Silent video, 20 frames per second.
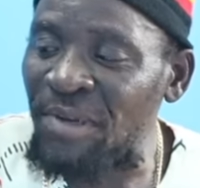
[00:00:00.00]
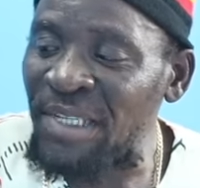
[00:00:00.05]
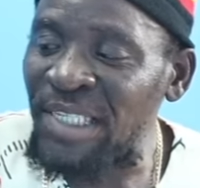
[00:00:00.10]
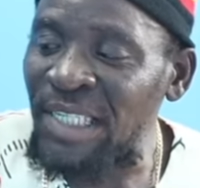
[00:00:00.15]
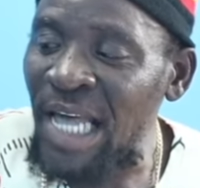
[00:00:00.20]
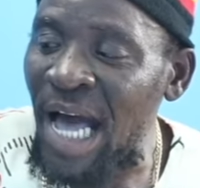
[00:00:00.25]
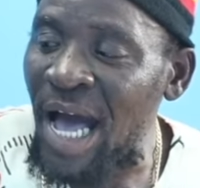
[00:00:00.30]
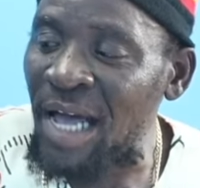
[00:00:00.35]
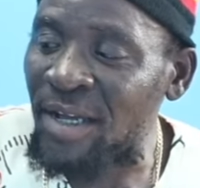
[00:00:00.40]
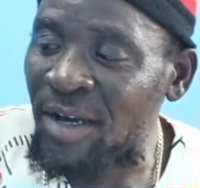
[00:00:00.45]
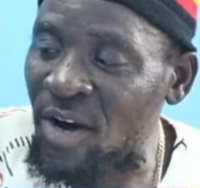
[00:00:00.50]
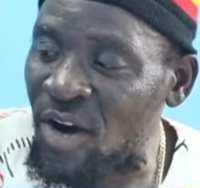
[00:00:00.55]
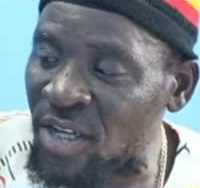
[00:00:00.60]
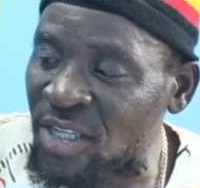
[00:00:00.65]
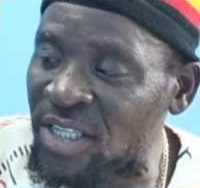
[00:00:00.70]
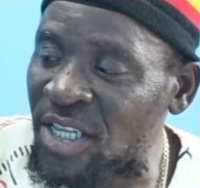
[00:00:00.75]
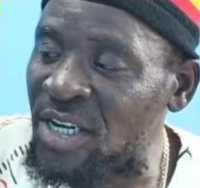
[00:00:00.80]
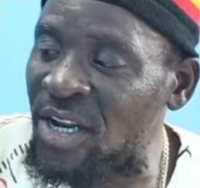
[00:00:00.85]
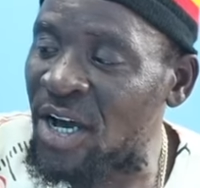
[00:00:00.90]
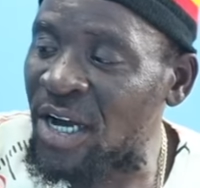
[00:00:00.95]
I
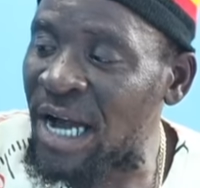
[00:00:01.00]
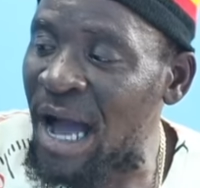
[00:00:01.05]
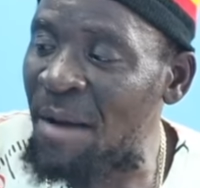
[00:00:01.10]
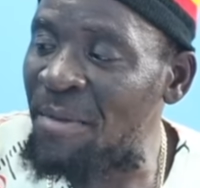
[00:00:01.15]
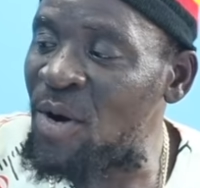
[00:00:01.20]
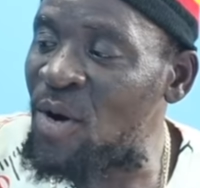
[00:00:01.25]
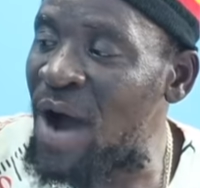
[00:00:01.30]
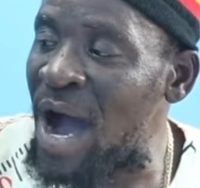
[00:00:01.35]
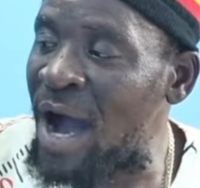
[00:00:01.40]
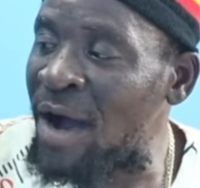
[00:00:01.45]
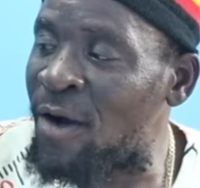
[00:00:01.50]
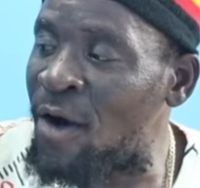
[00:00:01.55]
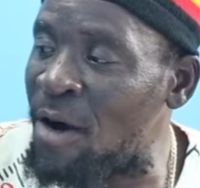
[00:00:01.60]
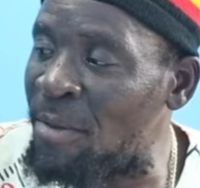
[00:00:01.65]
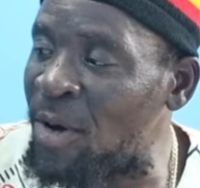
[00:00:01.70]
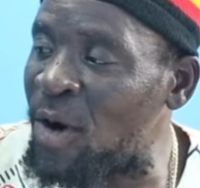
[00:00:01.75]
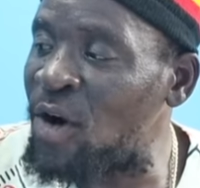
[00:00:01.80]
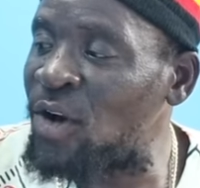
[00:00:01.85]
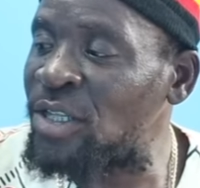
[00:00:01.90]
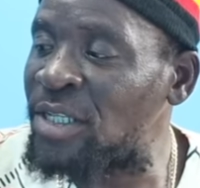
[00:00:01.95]
start and I don't
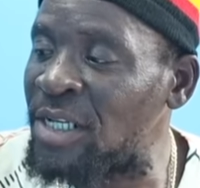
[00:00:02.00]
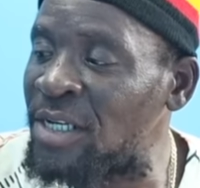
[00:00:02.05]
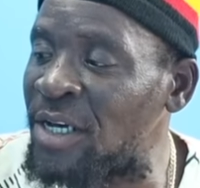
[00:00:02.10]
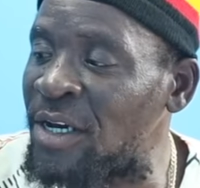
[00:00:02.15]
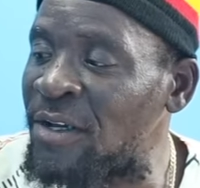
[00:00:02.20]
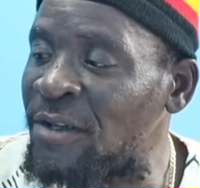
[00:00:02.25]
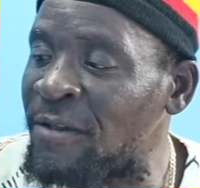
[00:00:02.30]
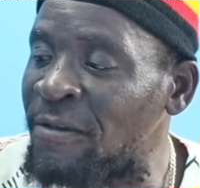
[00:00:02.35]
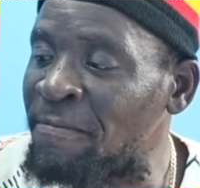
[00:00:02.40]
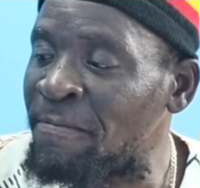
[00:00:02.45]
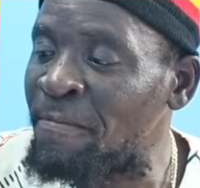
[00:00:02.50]
come out now.